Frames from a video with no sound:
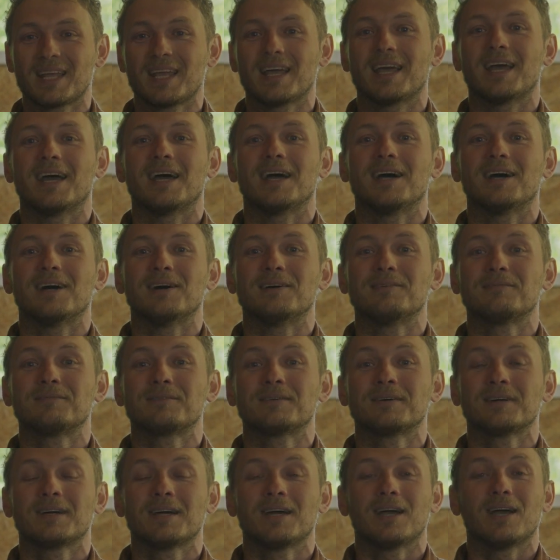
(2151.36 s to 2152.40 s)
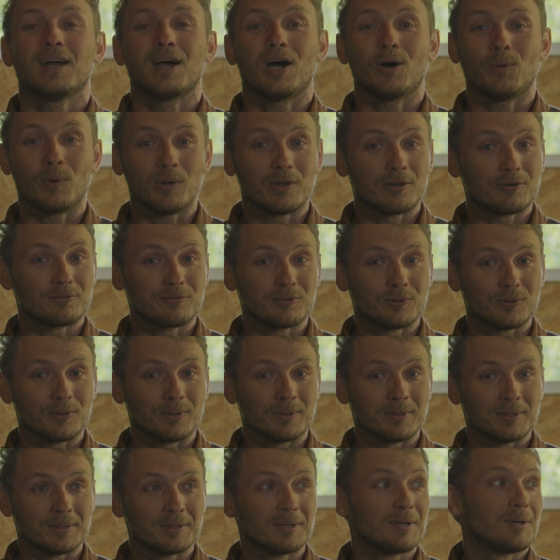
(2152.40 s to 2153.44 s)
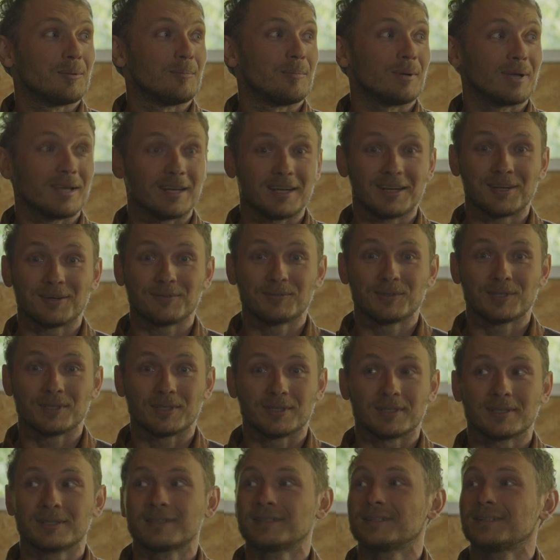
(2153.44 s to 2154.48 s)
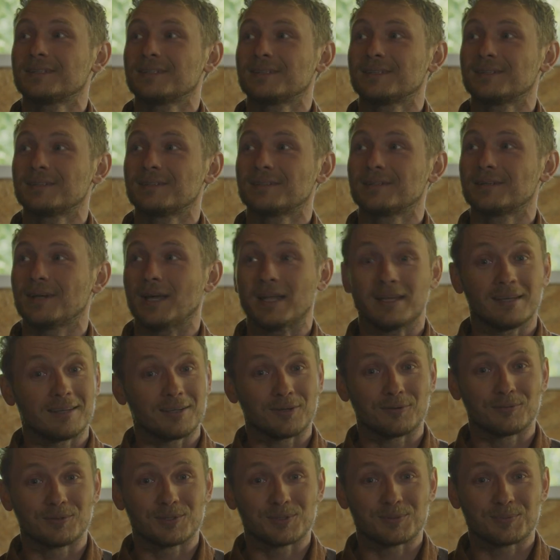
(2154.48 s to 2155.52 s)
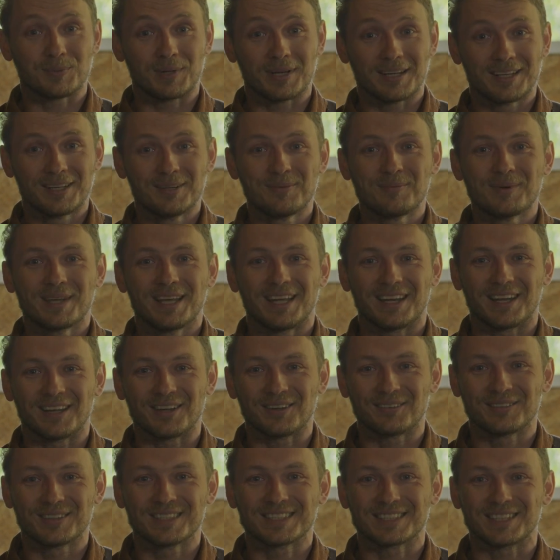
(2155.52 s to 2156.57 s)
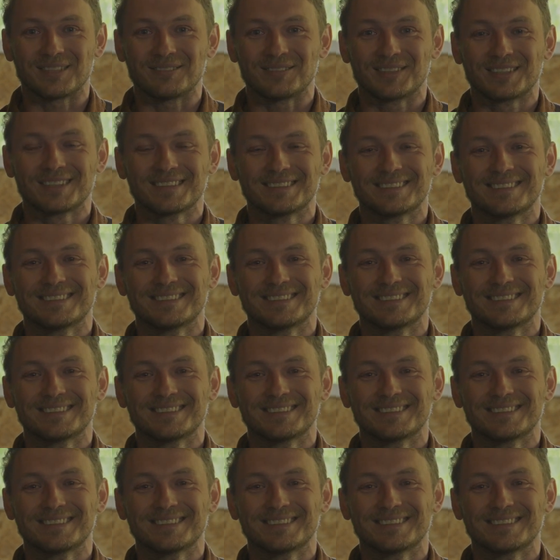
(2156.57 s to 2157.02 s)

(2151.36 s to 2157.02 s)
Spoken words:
Have a wonderful ending of the spring, beginning of the summer.